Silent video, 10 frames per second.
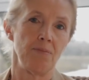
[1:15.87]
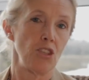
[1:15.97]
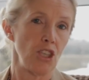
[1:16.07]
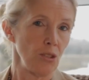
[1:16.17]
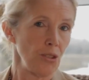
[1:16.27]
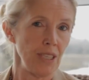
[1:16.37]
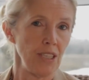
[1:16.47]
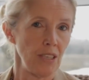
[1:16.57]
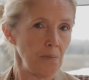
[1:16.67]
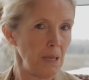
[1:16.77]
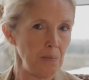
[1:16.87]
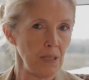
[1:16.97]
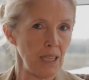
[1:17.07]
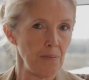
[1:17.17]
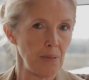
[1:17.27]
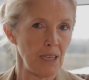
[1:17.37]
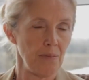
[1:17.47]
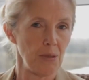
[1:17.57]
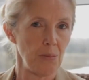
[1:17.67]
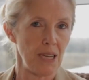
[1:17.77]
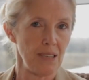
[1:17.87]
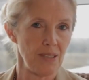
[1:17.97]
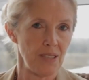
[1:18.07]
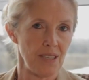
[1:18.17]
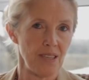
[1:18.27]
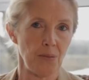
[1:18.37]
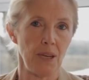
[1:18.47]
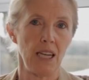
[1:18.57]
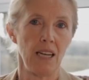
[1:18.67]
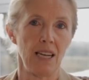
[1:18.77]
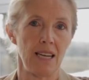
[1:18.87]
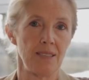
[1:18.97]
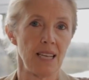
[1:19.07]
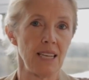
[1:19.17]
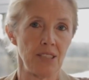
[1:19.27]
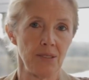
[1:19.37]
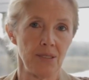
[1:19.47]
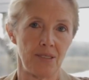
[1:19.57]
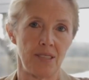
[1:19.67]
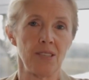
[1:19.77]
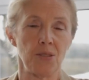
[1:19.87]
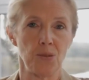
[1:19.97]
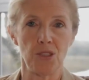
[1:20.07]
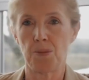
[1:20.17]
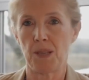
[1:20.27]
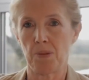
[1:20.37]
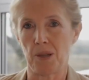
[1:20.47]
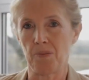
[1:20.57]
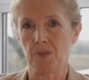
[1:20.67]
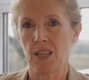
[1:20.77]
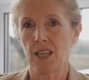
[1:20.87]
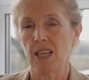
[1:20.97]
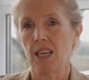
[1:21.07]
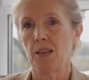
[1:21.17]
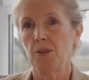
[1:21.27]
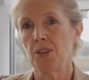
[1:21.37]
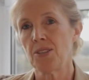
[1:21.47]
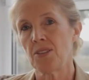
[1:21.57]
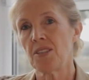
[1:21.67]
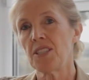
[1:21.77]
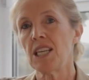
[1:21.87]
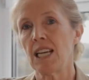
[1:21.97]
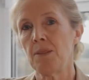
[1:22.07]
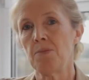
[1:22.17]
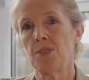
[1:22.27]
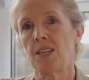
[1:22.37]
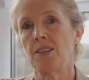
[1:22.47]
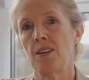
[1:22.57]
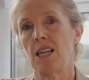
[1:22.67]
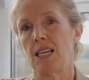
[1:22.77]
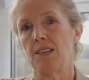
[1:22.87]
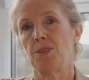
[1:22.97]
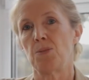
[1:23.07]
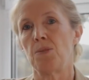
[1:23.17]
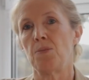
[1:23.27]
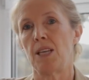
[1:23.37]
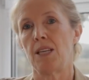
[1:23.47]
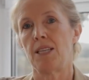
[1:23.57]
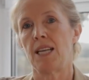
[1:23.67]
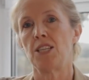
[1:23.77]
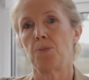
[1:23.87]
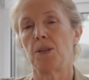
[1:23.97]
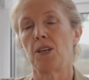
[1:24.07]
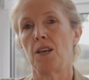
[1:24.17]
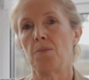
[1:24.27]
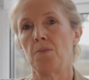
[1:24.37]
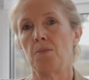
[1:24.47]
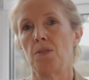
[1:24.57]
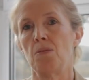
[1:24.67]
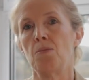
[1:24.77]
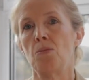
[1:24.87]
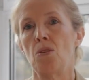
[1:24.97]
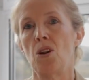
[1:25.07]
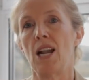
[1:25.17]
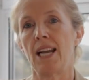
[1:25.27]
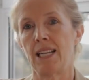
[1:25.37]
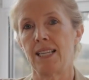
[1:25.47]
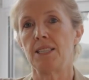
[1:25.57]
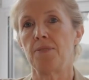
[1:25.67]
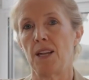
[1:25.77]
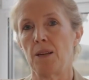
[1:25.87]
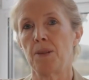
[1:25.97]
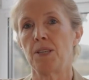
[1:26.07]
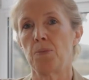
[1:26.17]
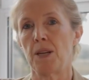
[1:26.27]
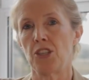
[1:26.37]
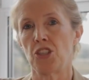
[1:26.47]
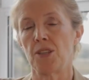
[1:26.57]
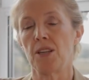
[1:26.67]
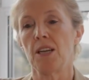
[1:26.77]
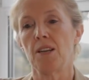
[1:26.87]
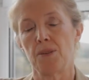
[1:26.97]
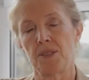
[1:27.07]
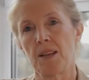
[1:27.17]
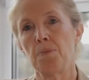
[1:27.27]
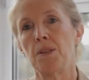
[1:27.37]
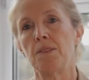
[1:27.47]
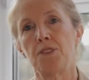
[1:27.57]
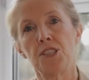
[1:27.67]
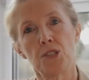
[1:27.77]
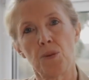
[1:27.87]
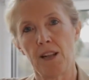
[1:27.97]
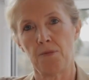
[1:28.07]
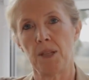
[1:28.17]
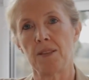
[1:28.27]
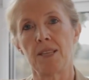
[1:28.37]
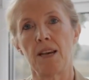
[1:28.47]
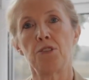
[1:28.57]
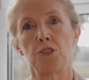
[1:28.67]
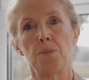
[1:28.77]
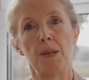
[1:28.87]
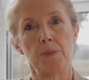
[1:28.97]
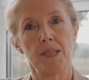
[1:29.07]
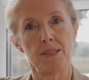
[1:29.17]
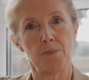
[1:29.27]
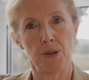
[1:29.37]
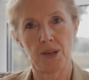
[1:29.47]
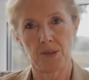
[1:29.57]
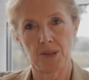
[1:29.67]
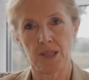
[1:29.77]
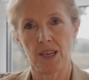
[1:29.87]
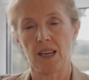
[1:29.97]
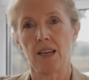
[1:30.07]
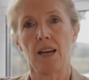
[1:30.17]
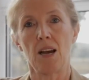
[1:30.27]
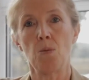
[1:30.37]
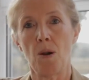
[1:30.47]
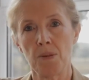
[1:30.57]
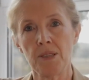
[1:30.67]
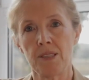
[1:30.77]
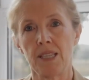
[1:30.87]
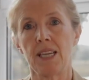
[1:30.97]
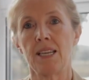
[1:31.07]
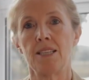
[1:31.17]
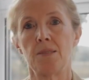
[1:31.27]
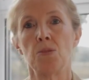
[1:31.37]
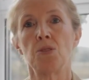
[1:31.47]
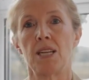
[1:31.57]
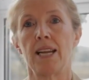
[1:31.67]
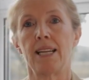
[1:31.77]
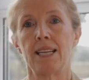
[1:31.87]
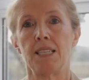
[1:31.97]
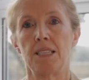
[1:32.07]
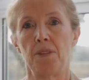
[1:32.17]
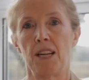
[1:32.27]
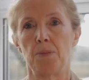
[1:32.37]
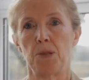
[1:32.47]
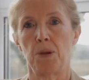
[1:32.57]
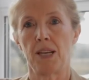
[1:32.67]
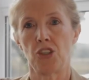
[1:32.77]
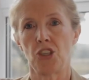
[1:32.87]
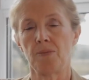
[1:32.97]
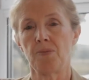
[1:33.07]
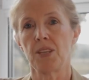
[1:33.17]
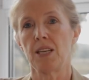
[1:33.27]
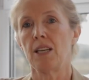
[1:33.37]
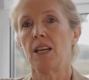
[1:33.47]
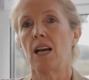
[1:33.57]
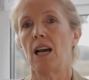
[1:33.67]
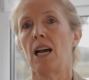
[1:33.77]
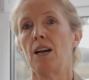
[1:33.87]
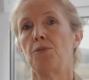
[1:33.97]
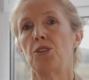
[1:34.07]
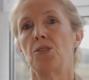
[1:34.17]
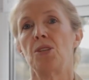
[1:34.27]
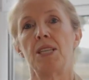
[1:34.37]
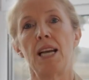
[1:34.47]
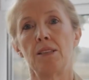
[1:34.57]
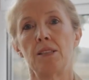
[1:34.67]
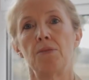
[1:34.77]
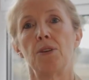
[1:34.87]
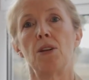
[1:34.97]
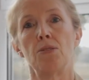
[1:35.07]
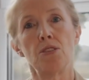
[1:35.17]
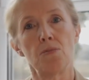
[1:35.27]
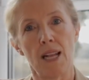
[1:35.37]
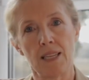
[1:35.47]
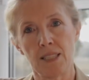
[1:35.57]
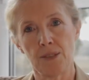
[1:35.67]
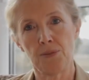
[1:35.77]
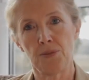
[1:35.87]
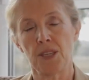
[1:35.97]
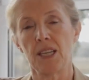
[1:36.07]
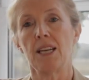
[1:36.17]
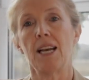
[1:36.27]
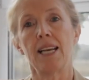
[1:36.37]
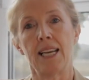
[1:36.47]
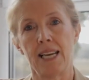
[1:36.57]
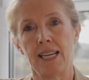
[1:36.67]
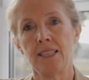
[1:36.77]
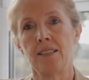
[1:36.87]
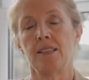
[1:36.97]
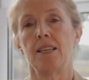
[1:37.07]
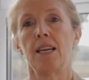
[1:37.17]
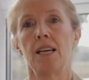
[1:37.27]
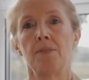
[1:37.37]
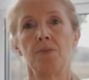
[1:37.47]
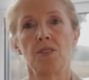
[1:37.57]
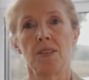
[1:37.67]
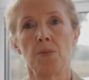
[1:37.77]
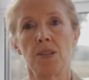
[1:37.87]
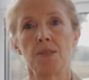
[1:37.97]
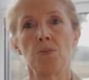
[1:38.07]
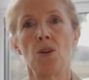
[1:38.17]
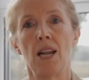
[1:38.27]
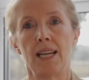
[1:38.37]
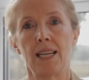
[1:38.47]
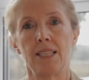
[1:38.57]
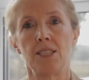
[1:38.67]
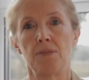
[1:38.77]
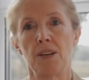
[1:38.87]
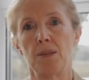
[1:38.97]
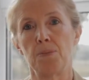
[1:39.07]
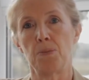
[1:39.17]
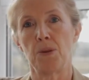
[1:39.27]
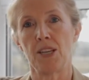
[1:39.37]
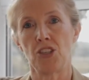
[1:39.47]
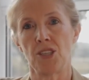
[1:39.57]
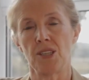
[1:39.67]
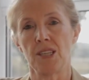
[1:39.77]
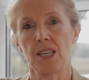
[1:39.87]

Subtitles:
Children and young people can become depressed, as well as adults and older people. There are certain times in our lives when we tend to become more likely to developing depression. For example, in the first 12 months after a baby's birth, a woman is most likely to develop depression. After the death of a close relative, again, someone is more likely to develop depression.